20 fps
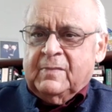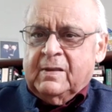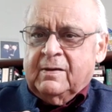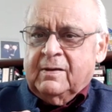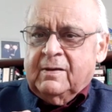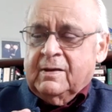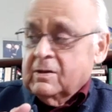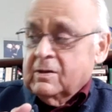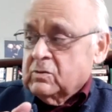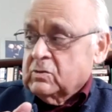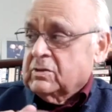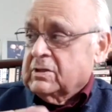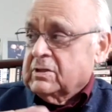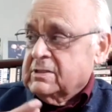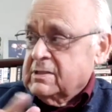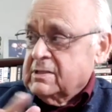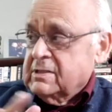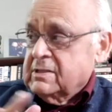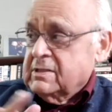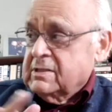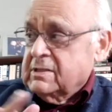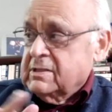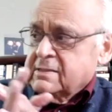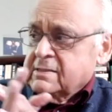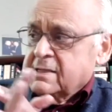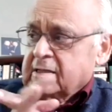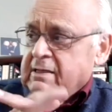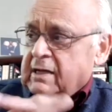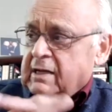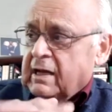So these are
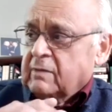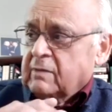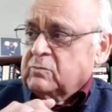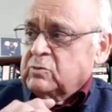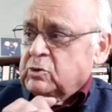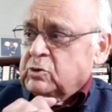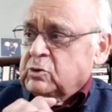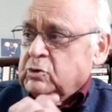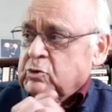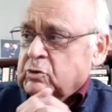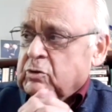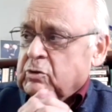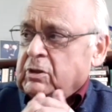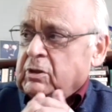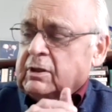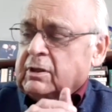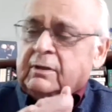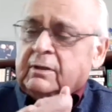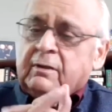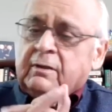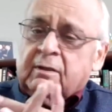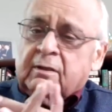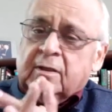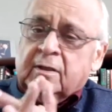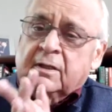dangers that I'm sure